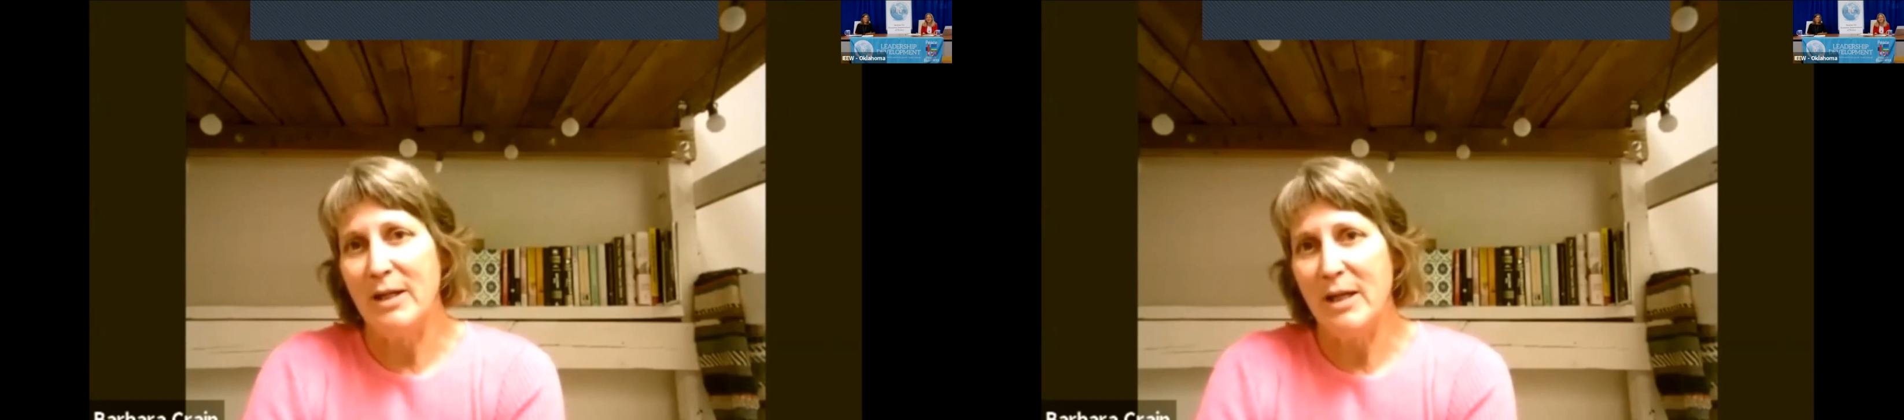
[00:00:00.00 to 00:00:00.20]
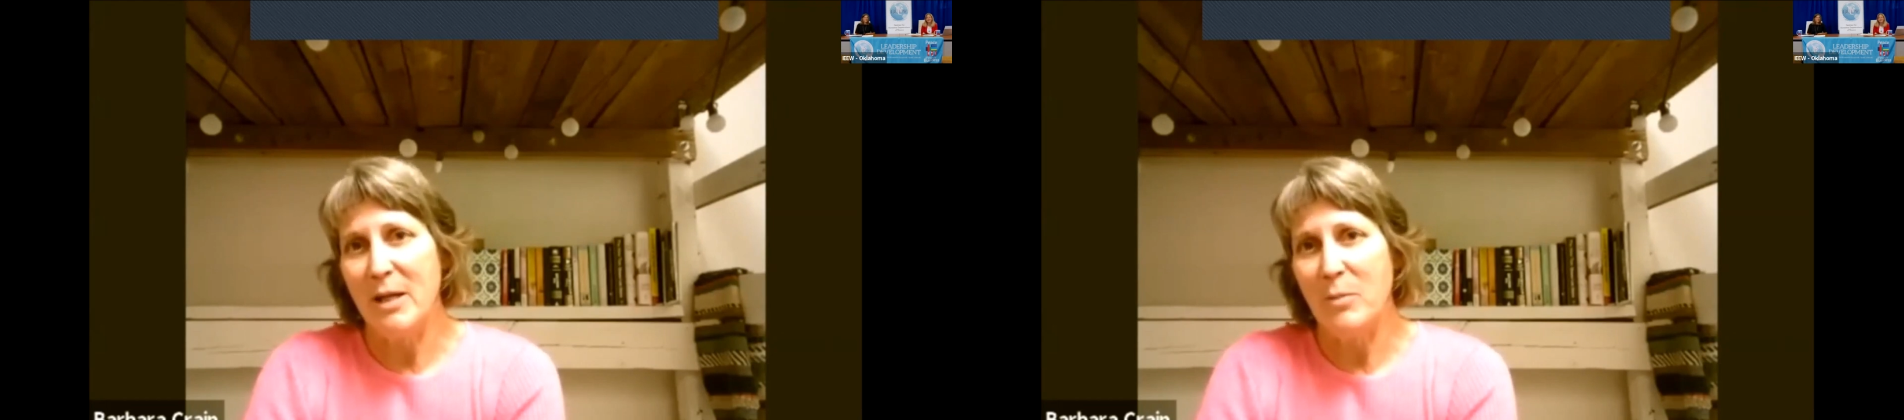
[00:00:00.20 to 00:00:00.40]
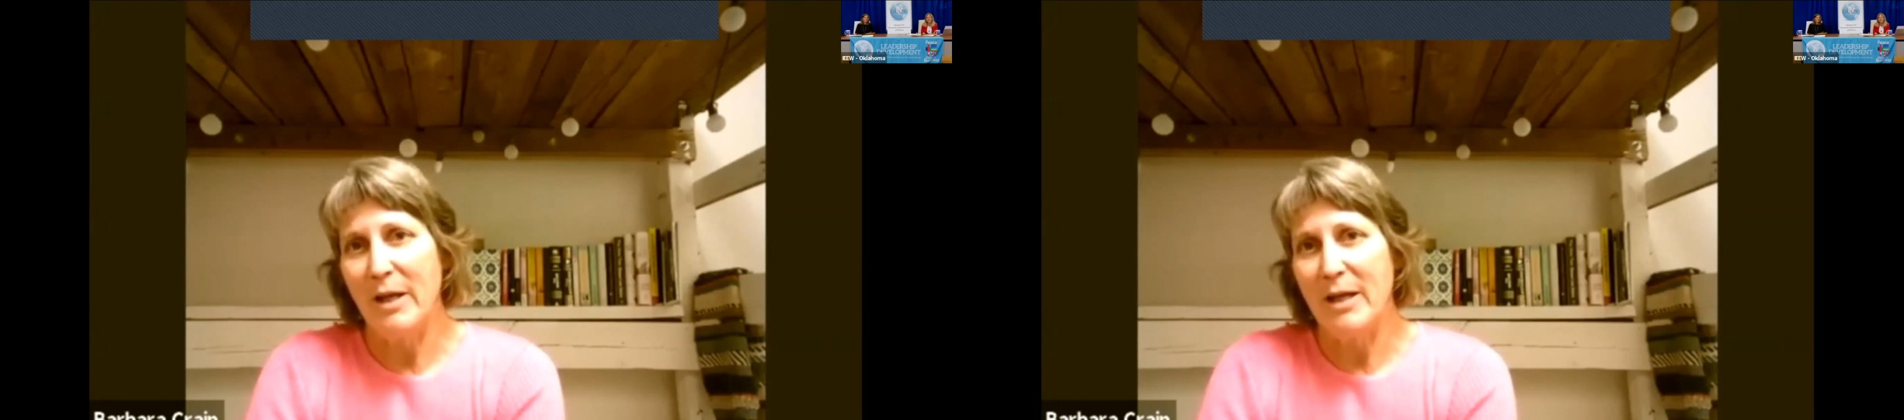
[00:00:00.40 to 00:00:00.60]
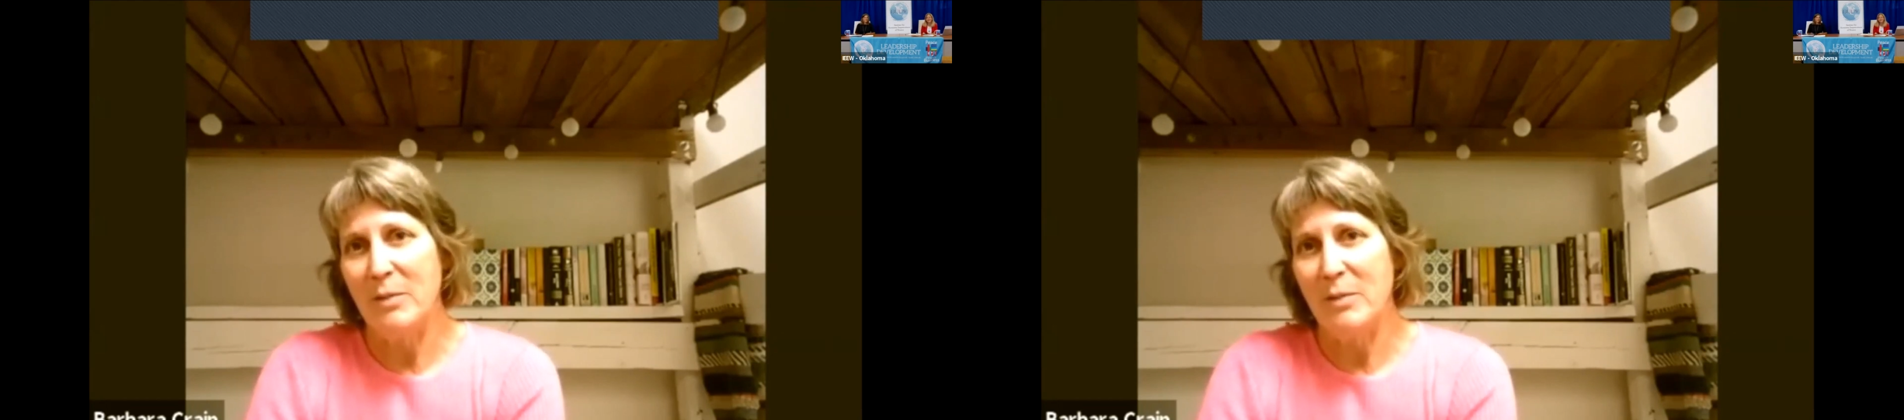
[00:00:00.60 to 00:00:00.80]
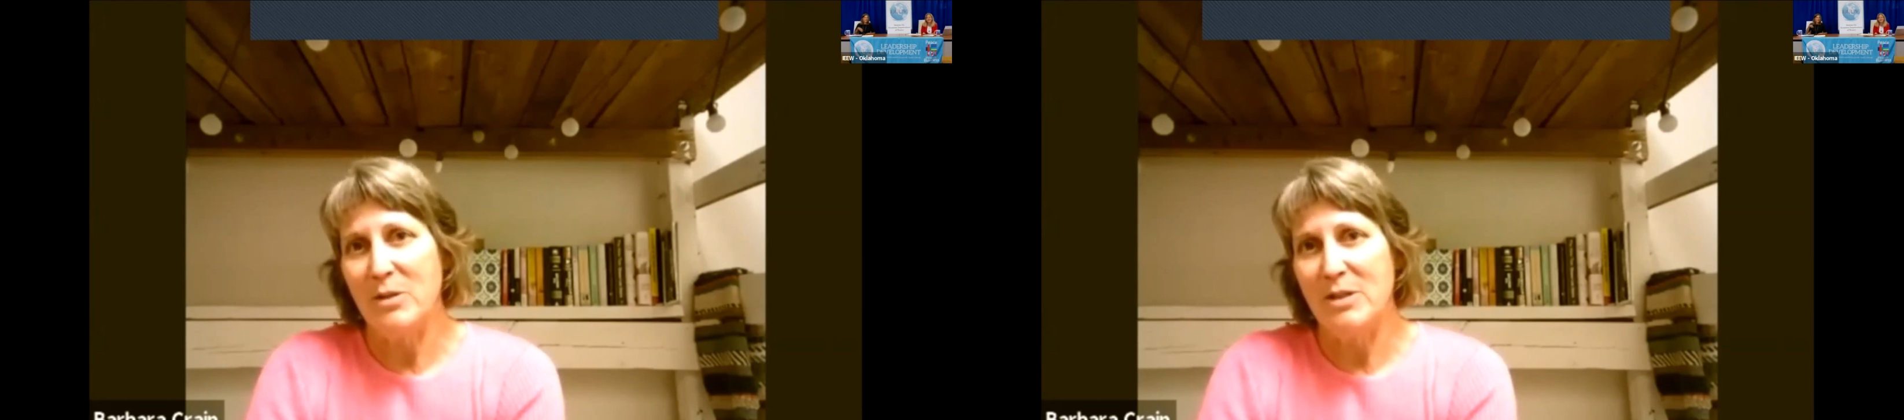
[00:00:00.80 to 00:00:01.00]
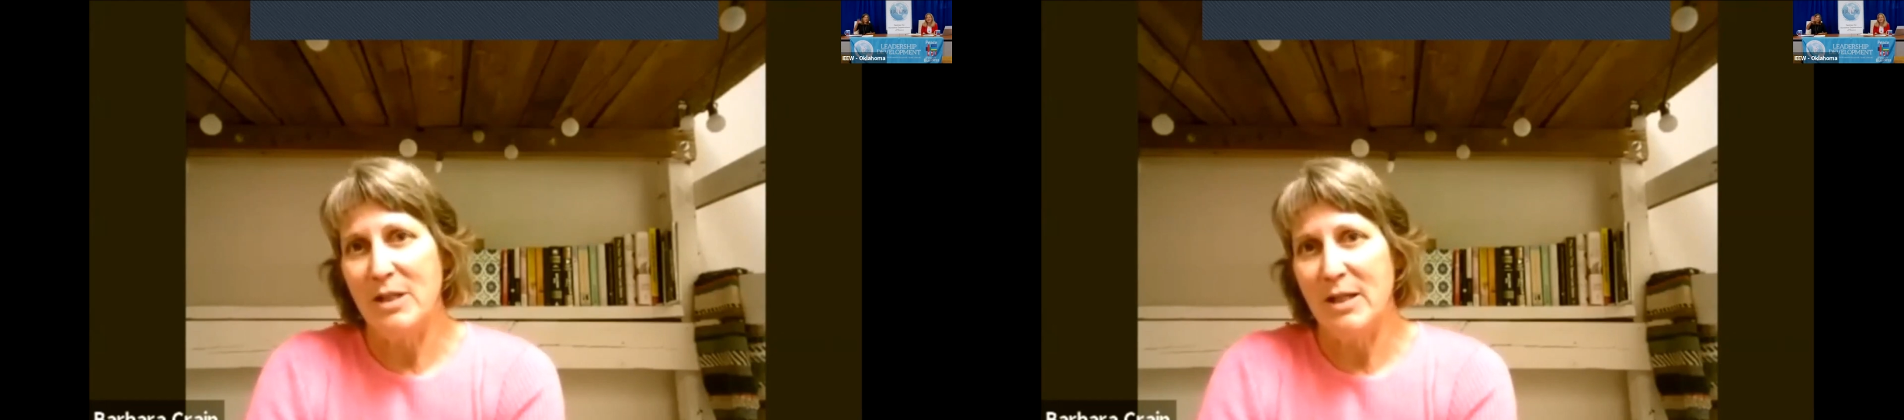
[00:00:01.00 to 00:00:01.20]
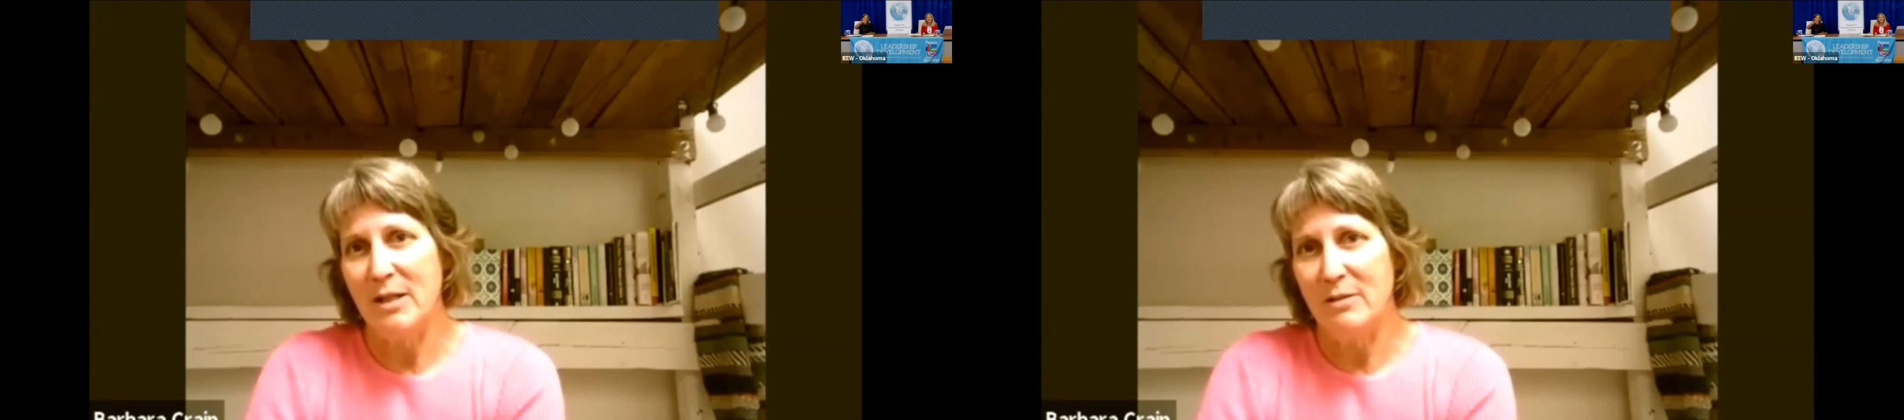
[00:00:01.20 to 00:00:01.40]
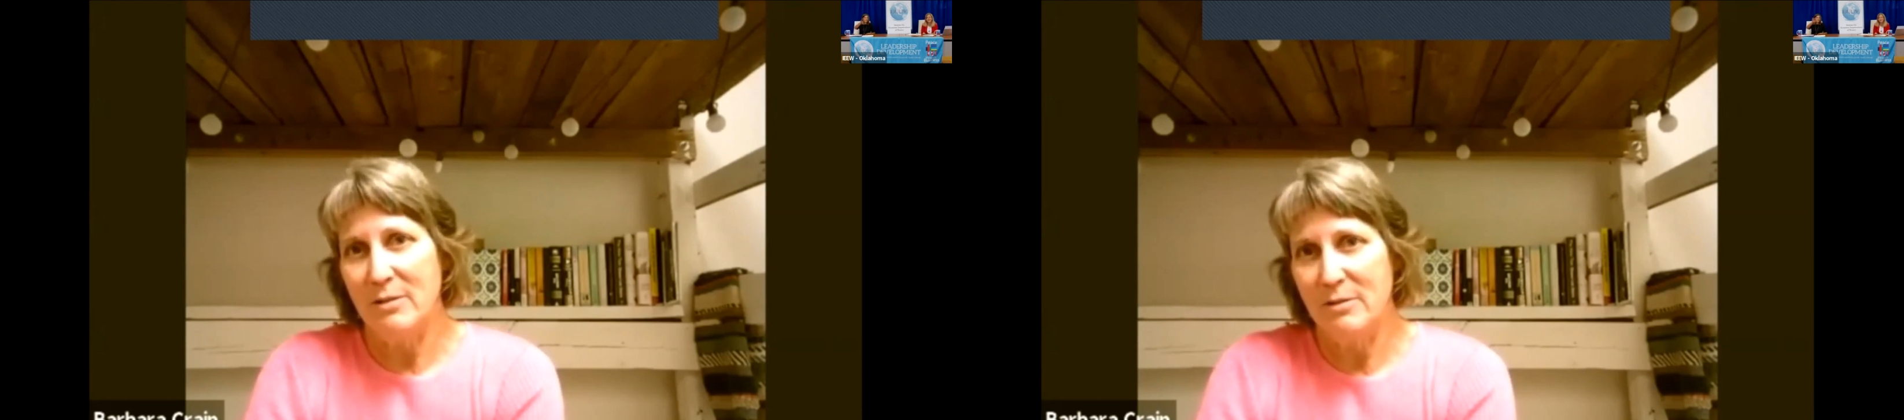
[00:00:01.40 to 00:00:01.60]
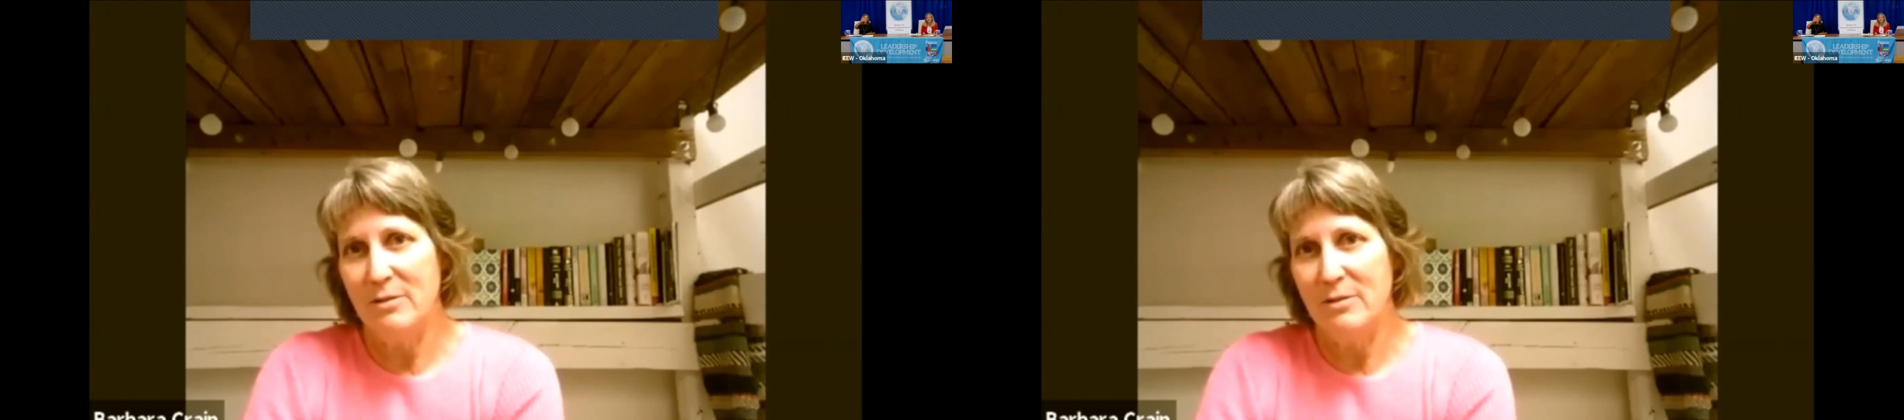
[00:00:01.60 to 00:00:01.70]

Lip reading: a couple animals in